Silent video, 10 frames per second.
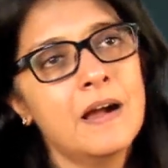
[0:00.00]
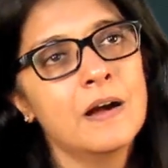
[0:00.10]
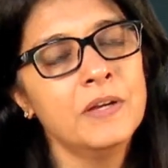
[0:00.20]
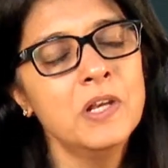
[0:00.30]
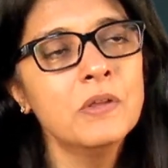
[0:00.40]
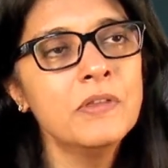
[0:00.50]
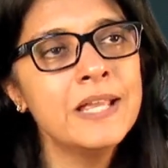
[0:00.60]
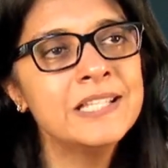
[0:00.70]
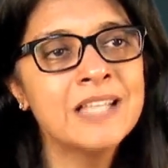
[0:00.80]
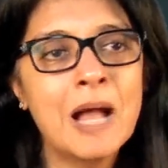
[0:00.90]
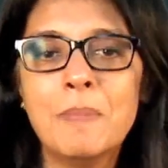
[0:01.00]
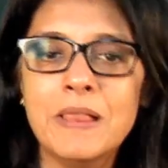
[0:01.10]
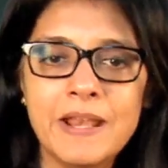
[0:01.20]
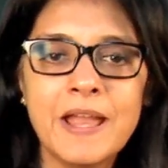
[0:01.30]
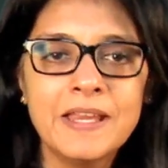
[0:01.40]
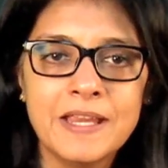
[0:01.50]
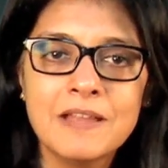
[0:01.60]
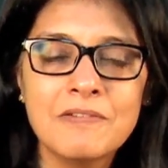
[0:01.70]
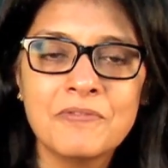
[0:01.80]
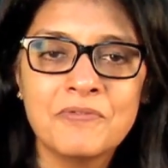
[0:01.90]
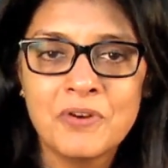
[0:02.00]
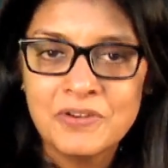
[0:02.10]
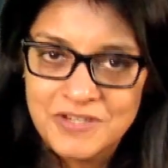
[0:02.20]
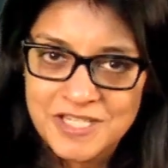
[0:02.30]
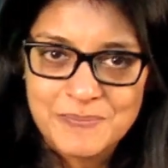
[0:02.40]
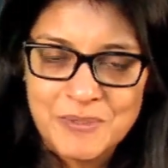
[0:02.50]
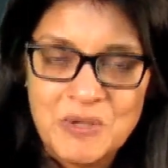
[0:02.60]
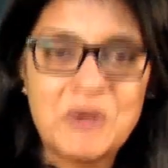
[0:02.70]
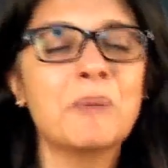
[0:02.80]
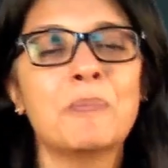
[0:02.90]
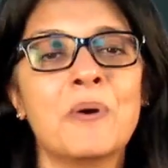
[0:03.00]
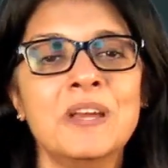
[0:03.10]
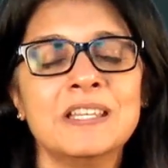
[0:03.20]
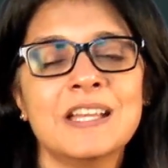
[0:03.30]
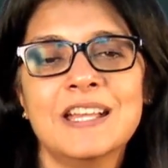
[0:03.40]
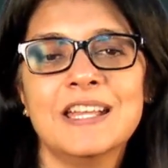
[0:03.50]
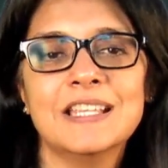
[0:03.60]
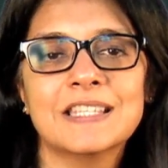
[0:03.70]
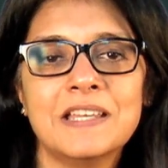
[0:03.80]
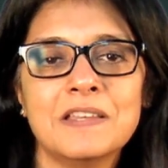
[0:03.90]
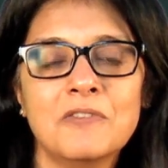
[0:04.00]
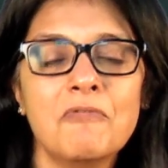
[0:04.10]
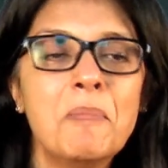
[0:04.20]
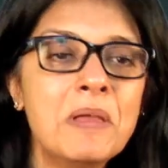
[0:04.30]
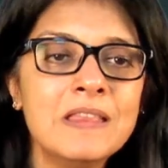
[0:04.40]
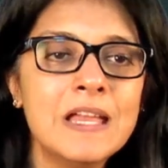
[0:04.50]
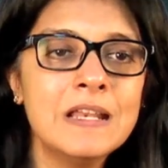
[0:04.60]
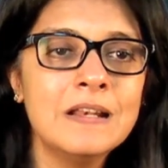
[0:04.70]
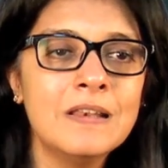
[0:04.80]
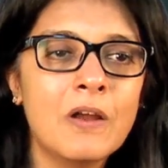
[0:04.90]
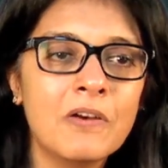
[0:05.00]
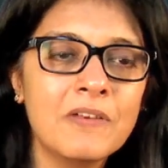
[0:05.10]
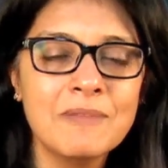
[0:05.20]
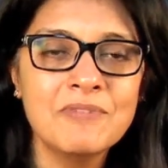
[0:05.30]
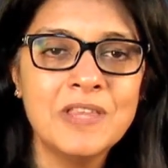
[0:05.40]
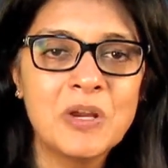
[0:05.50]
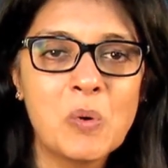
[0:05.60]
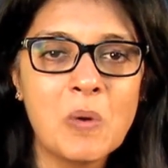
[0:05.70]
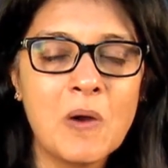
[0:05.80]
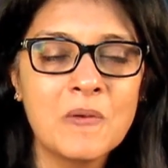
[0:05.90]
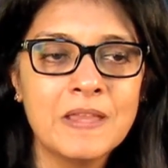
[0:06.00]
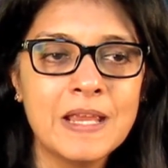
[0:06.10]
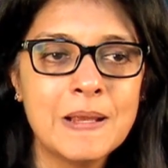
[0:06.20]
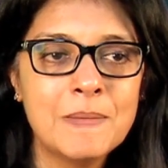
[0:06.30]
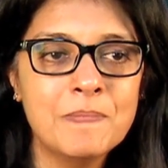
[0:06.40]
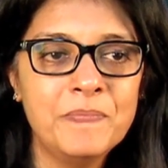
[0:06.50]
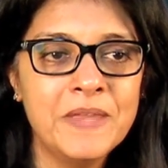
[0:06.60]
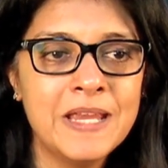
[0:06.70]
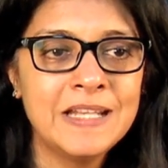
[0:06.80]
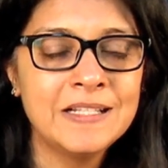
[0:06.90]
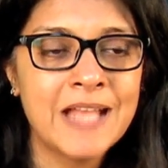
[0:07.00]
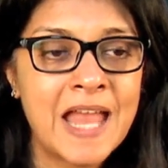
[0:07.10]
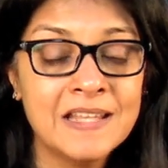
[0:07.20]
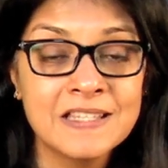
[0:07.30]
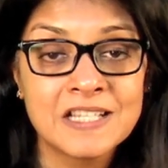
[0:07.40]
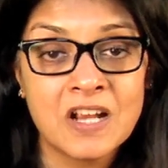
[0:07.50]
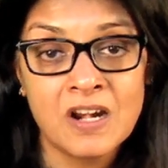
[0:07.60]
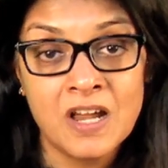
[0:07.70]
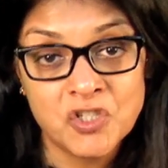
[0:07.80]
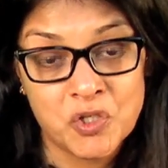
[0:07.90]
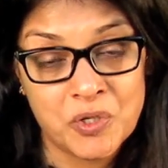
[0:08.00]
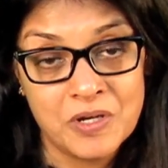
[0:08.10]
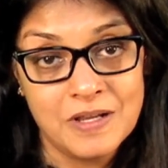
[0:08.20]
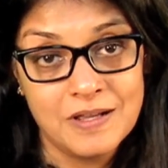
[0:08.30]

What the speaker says: The example that I give for this particular point is that women, they lot of time when they go out, they carry this clutch